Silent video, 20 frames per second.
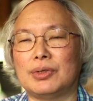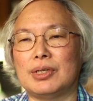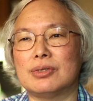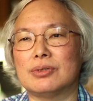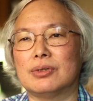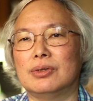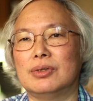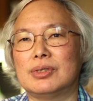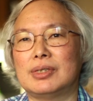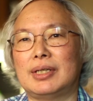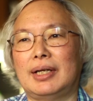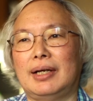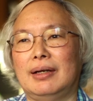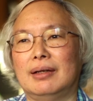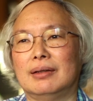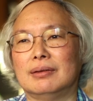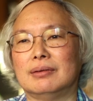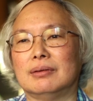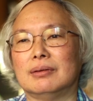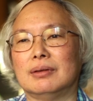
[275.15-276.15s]
research,
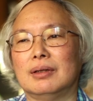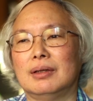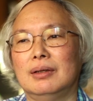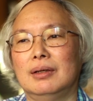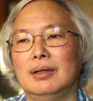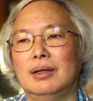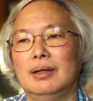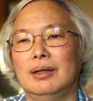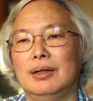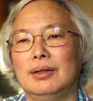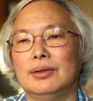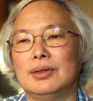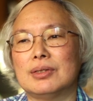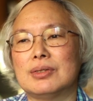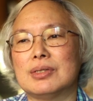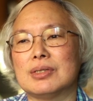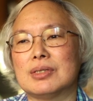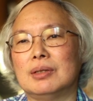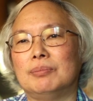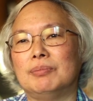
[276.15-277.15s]
and
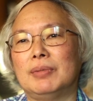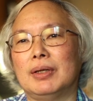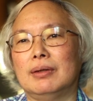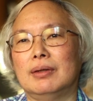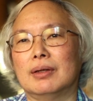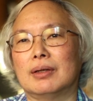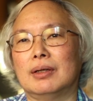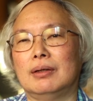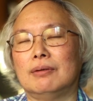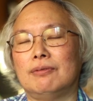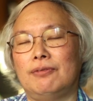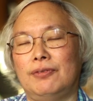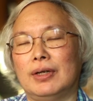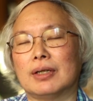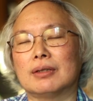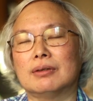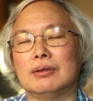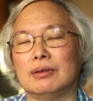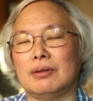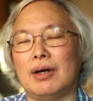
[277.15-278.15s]
this is something that can
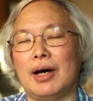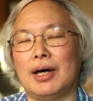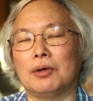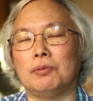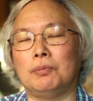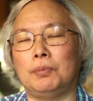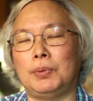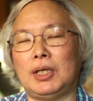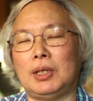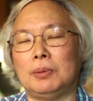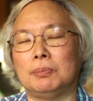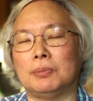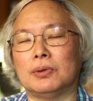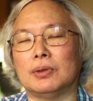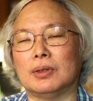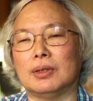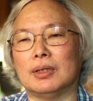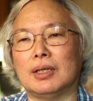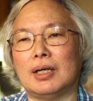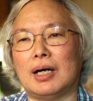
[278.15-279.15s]
affect a lot of
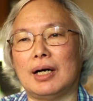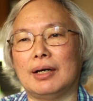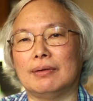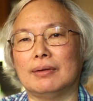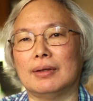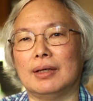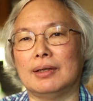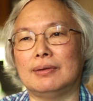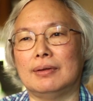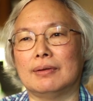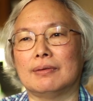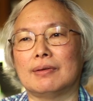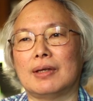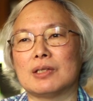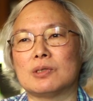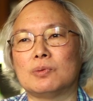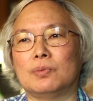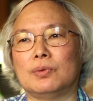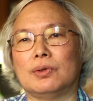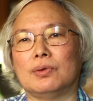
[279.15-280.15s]
people. I, I think
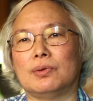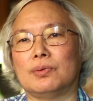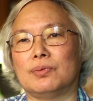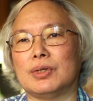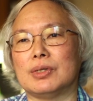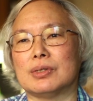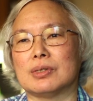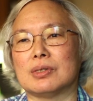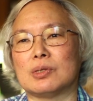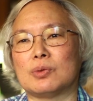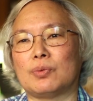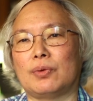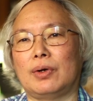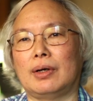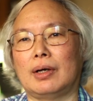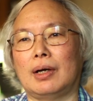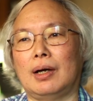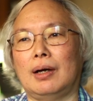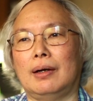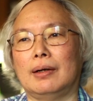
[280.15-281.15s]
that's one of the reasons
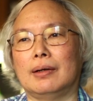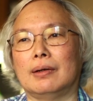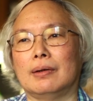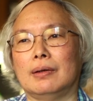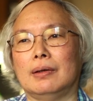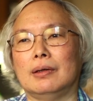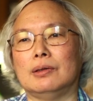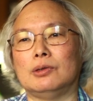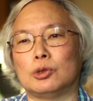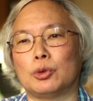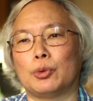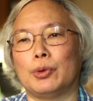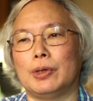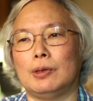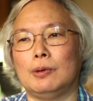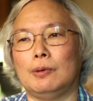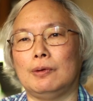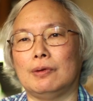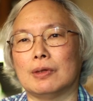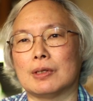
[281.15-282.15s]
why I
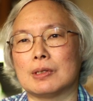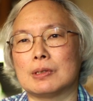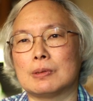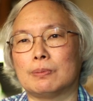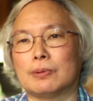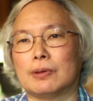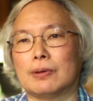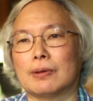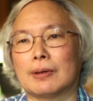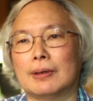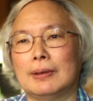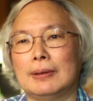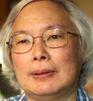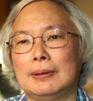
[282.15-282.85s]
enjoy doing this work.